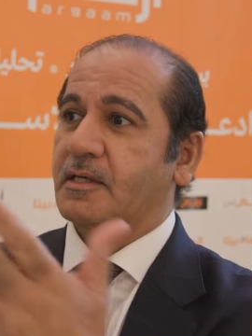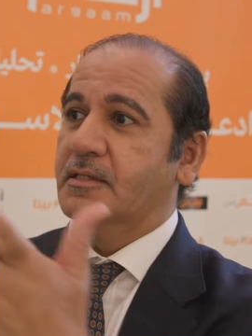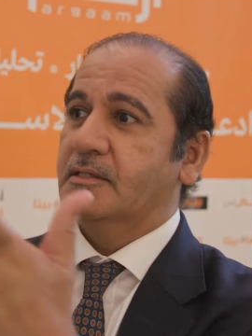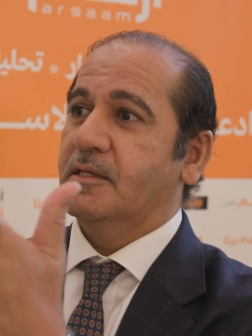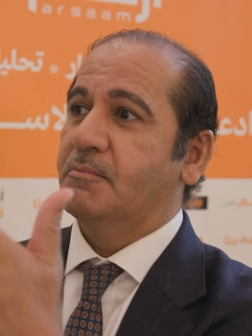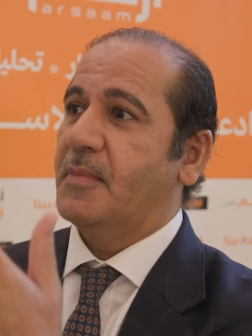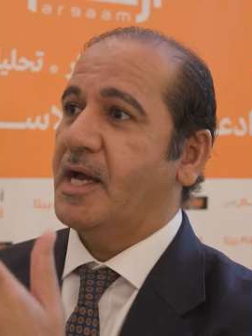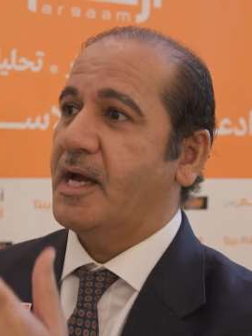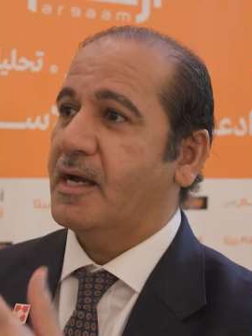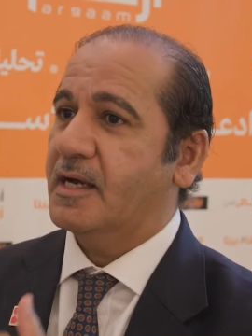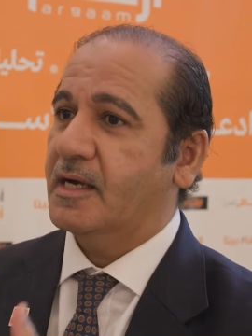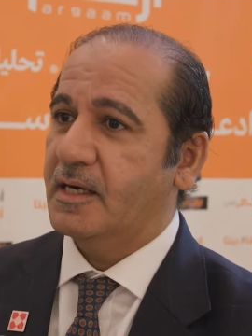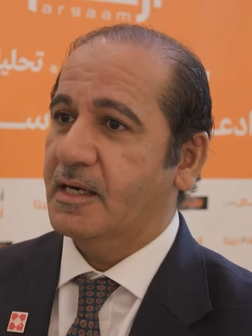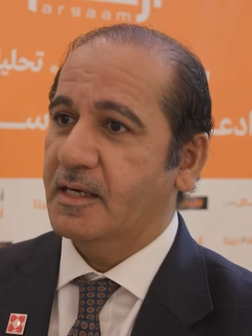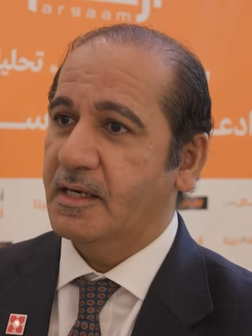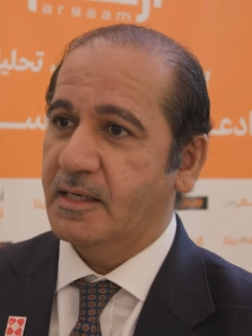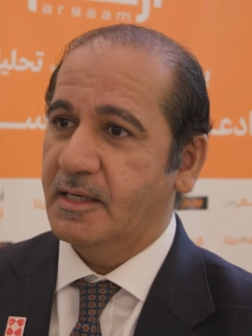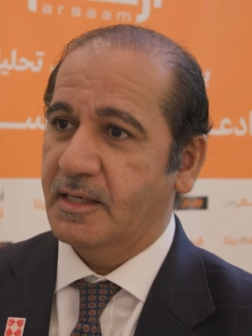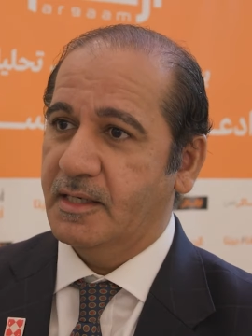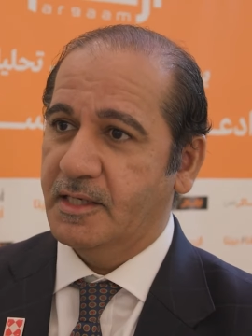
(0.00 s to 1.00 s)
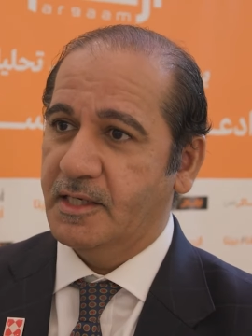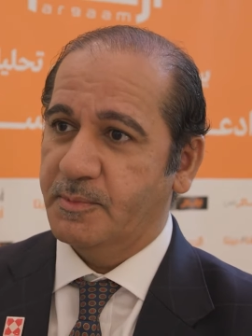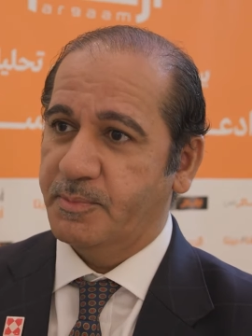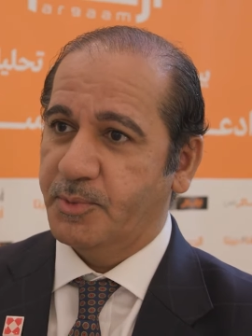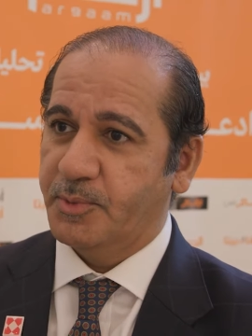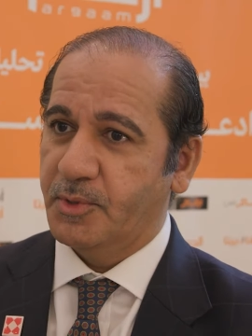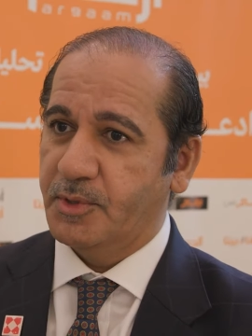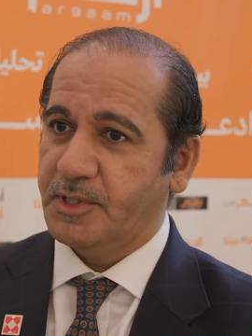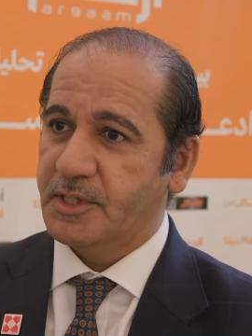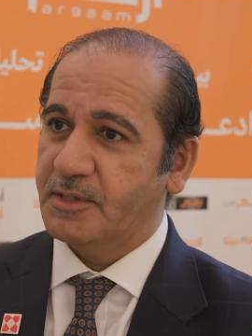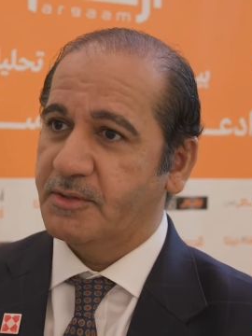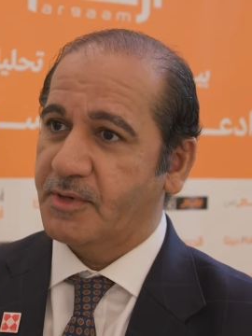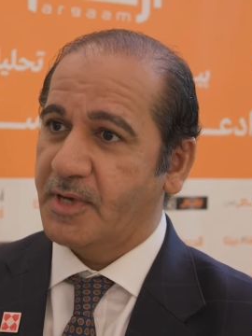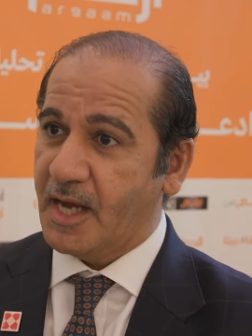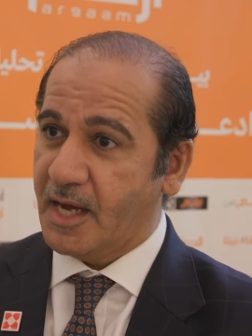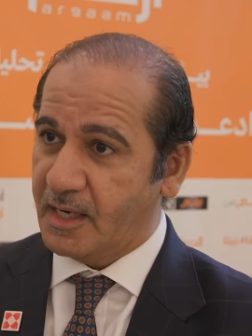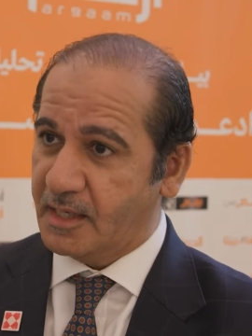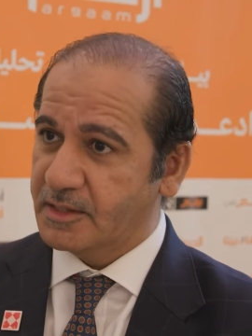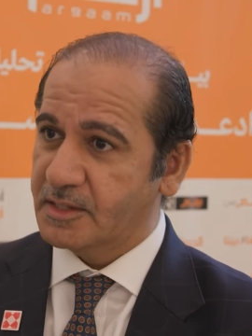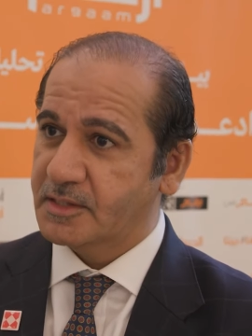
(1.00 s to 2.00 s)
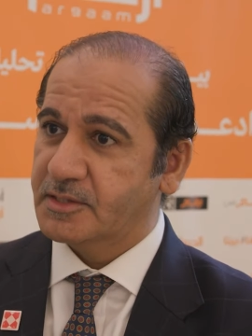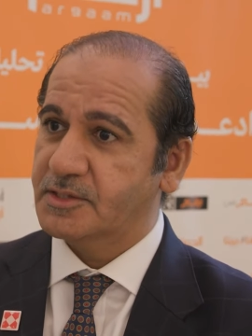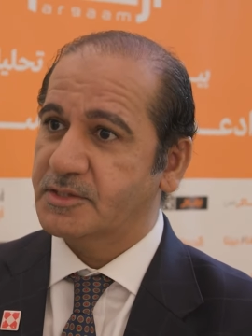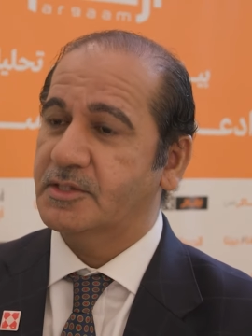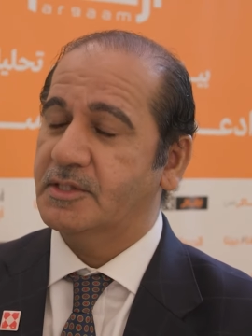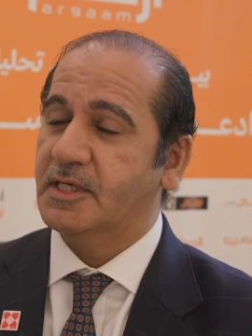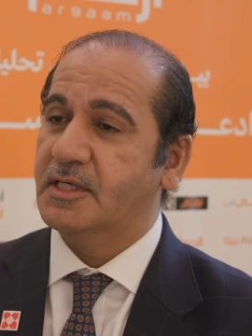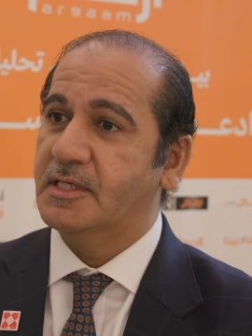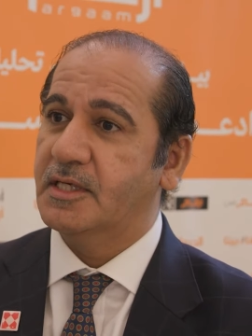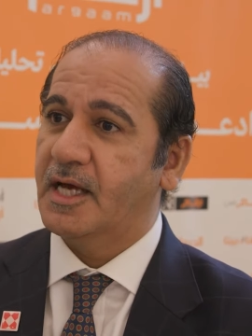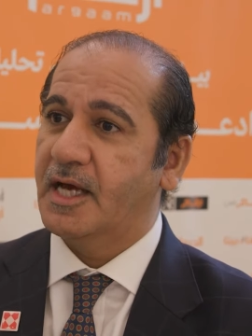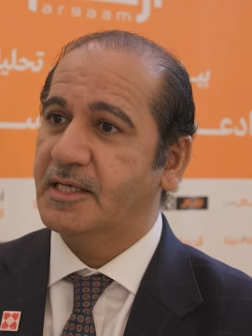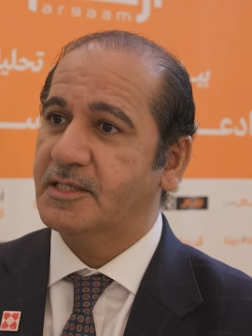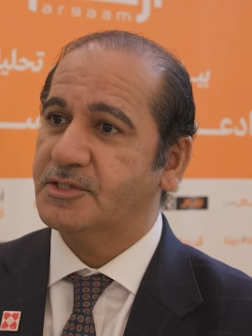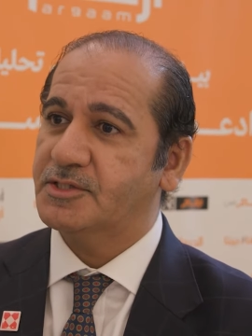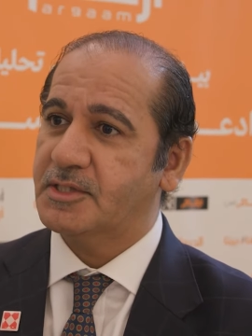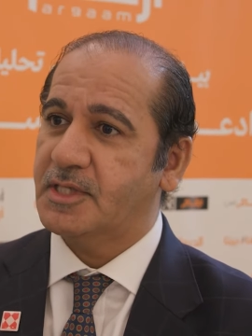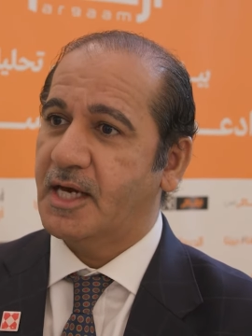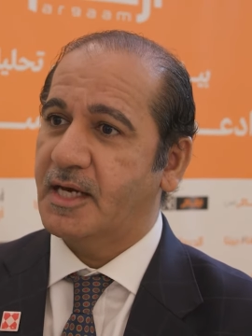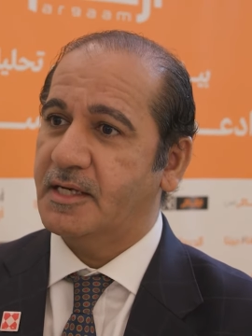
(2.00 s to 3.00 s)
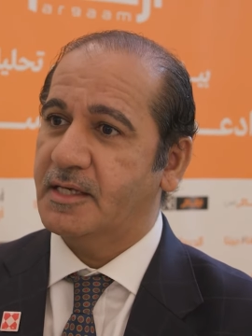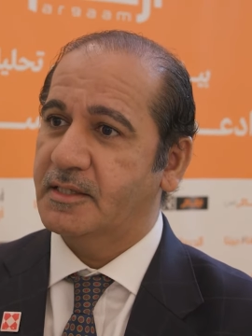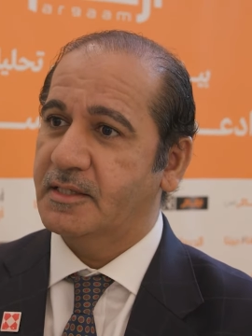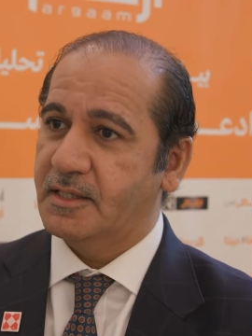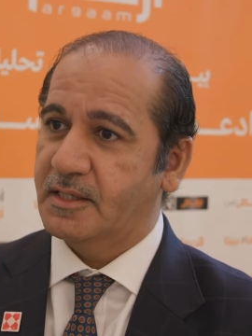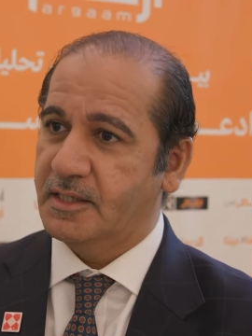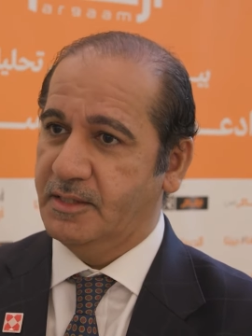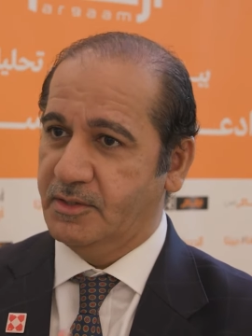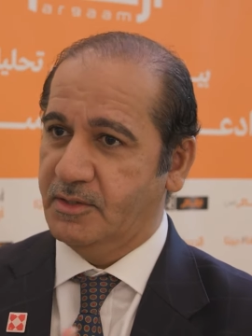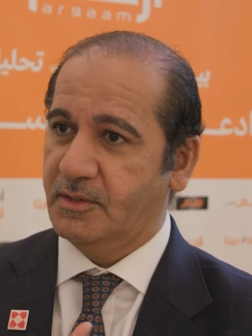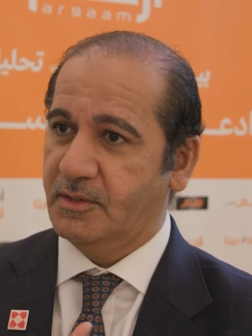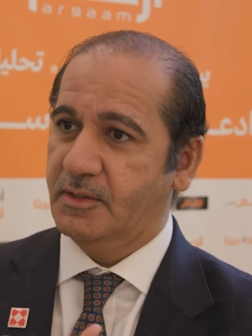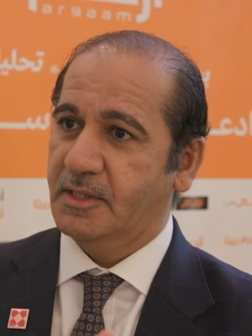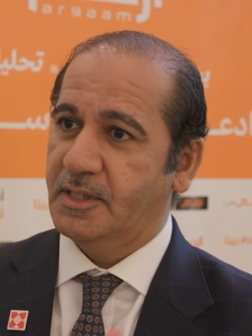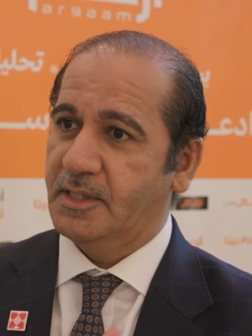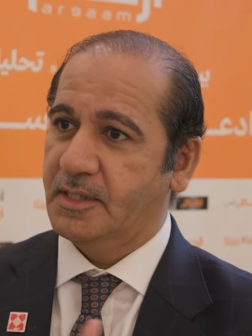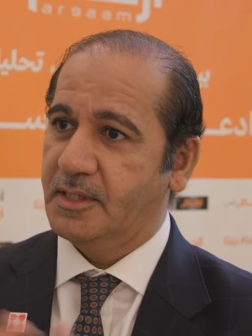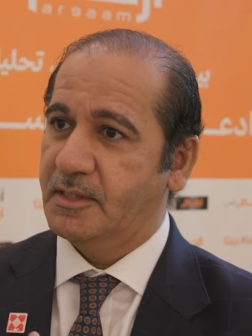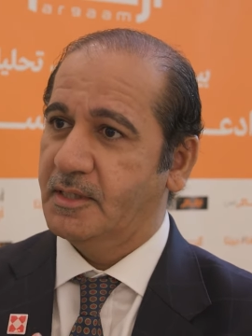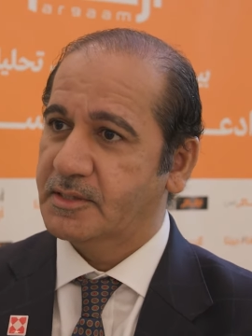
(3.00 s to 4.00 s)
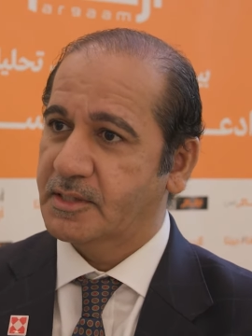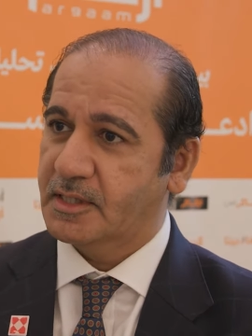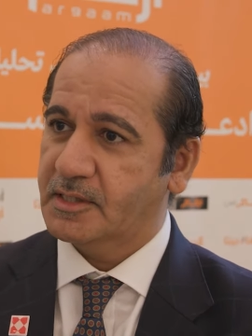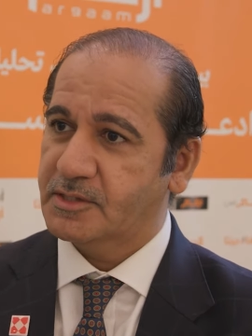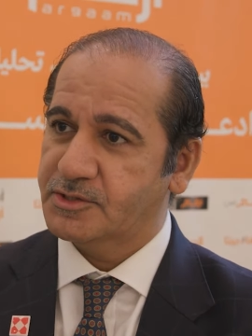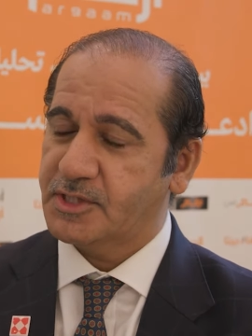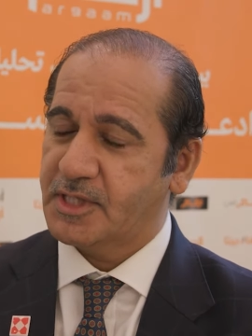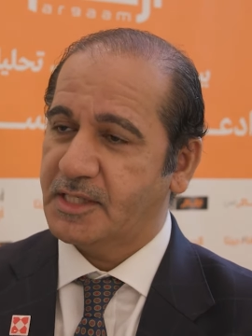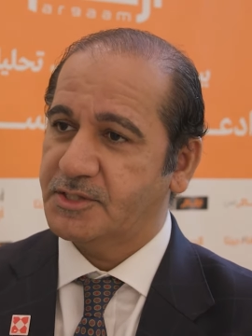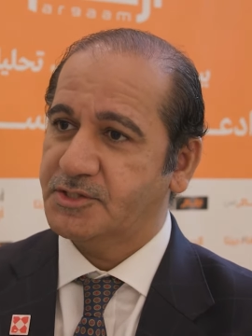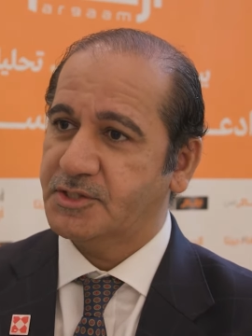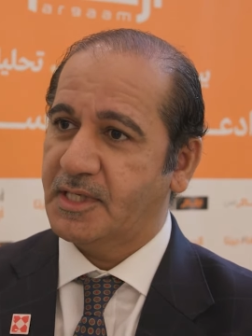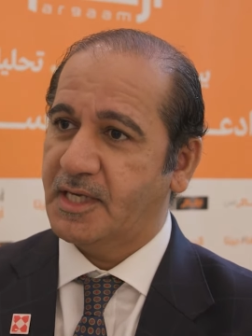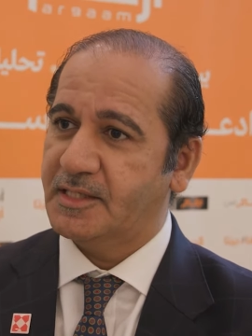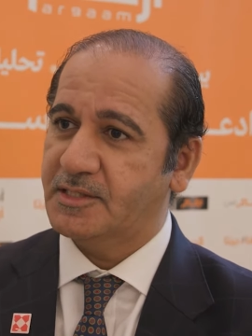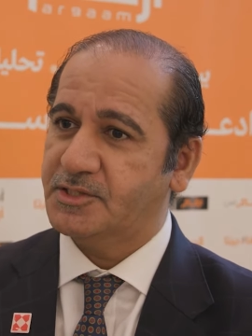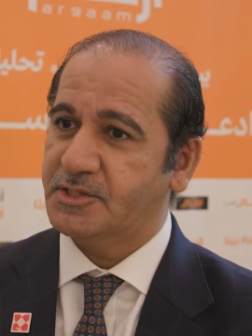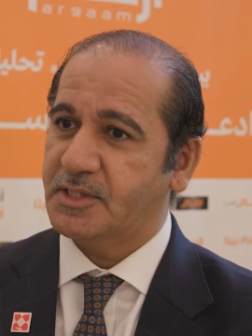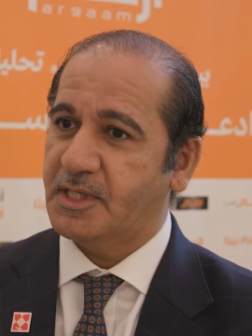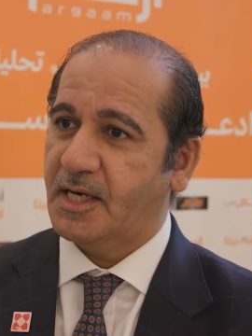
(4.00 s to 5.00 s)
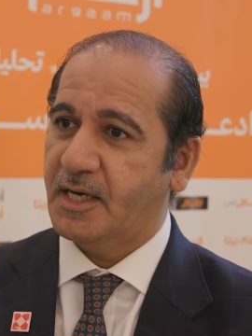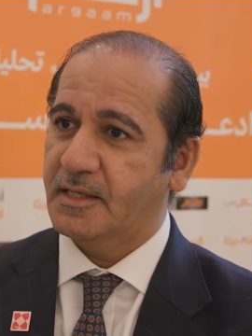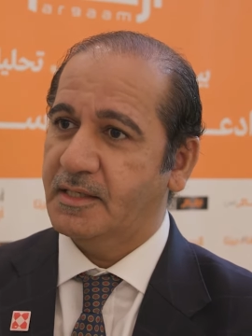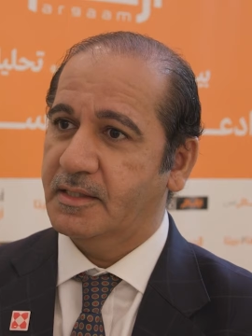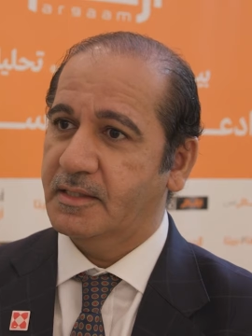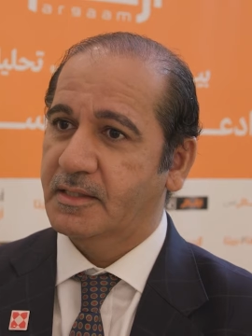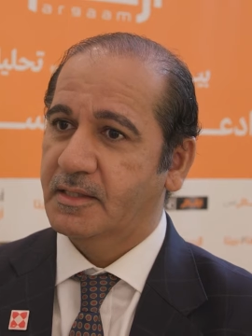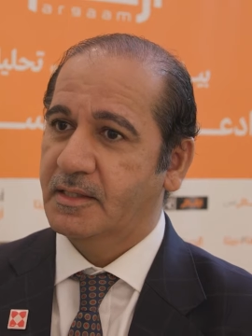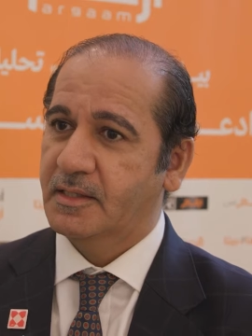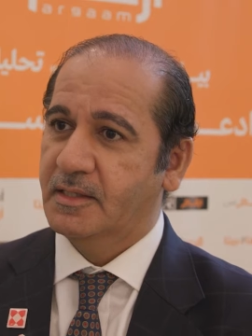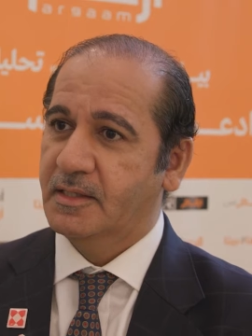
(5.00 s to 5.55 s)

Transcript: The mega airport in Riyadh is, uh, has started, uh, you know, uh, the construction has started.